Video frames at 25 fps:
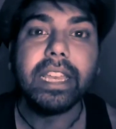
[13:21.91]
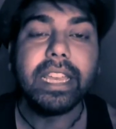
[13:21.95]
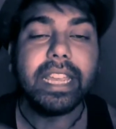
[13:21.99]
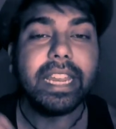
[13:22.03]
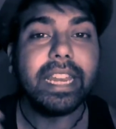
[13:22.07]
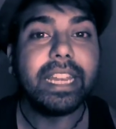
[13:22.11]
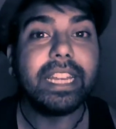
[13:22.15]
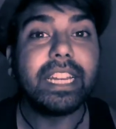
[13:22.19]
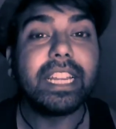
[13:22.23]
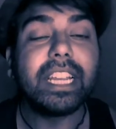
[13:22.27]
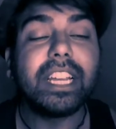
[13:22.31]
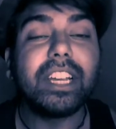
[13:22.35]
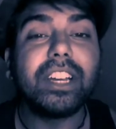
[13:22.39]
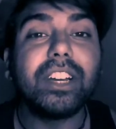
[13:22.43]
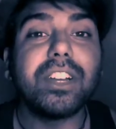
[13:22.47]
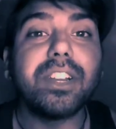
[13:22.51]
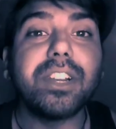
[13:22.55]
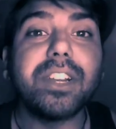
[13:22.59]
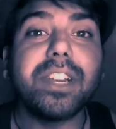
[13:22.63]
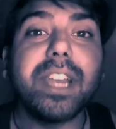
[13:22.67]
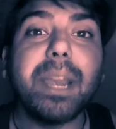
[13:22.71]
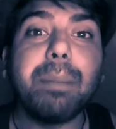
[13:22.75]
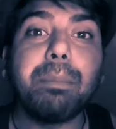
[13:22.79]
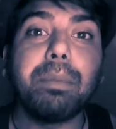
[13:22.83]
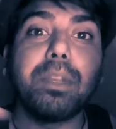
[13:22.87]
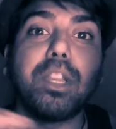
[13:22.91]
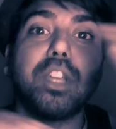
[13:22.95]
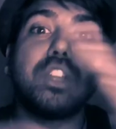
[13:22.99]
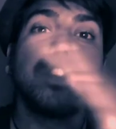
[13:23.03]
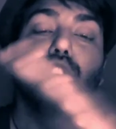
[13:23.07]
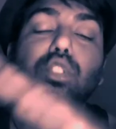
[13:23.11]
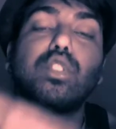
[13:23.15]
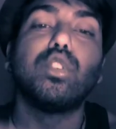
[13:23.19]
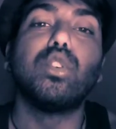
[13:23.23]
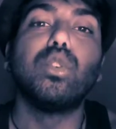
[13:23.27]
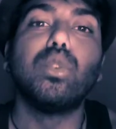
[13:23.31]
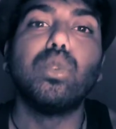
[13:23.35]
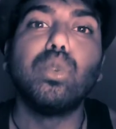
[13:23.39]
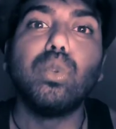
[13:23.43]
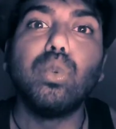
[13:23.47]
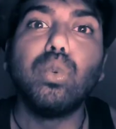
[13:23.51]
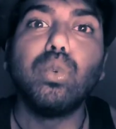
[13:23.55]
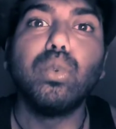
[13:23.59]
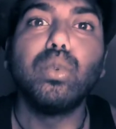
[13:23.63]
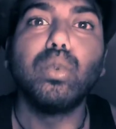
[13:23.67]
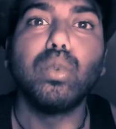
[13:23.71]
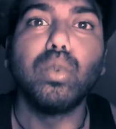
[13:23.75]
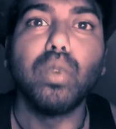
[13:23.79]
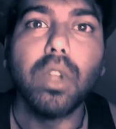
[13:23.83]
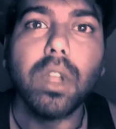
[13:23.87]
It crept
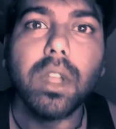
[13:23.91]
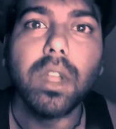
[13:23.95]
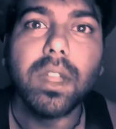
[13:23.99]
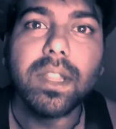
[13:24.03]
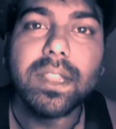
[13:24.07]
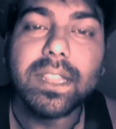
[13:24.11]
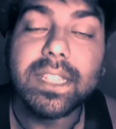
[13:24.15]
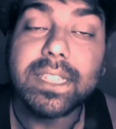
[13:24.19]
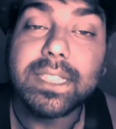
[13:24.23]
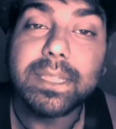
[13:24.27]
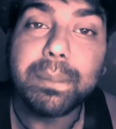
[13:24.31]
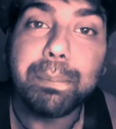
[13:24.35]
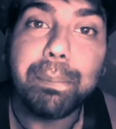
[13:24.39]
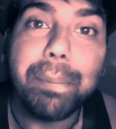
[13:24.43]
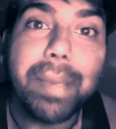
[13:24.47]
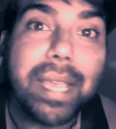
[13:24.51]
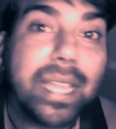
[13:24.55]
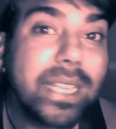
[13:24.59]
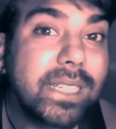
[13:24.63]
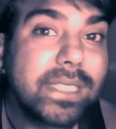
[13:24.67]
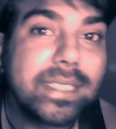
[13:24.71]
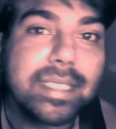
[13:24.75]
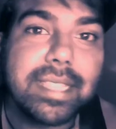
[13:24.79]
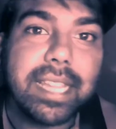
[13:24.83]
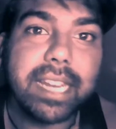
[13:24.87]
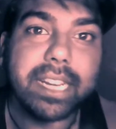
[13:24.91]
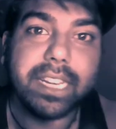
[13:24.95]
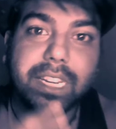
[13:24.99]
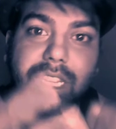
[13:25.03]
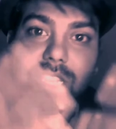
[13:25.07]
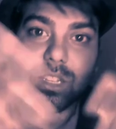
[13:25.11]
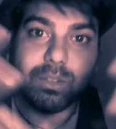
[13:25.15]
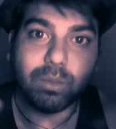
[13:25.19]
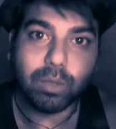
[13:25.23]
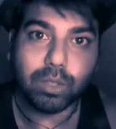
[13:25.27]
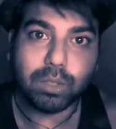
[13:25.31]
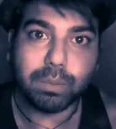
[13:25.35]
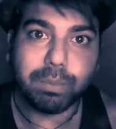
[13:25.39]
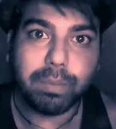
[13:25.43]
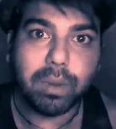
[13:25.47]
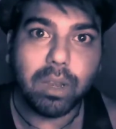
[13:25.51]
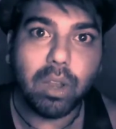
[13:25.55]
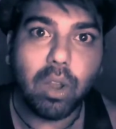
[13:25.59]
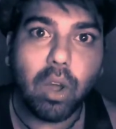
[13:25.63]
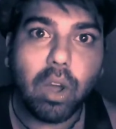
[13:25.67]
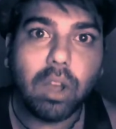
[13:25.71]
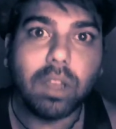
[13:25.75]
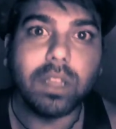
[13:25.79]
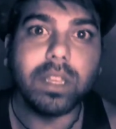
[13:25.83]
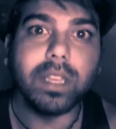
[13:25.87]
through the space that he was
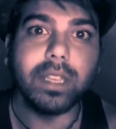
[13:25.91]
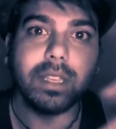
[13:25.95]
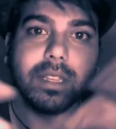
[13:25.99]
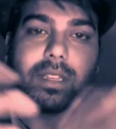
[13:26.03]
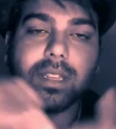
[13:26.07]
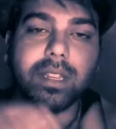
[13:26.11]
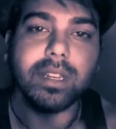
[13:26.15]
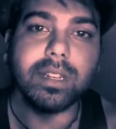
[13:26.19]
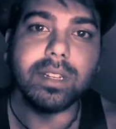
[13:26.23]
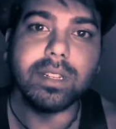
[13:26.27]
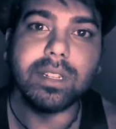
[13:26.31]
belonging,